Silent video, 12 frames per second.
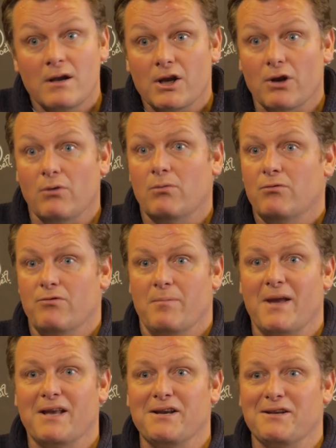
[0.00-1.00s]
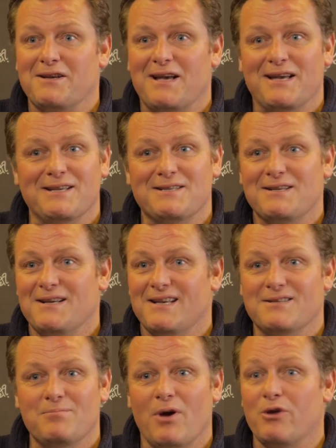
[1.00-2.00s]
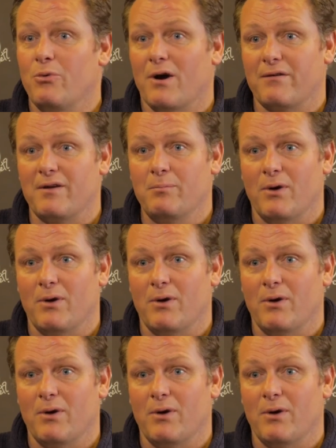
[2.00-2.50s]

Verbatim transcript: you know, Romania is a mouth-watering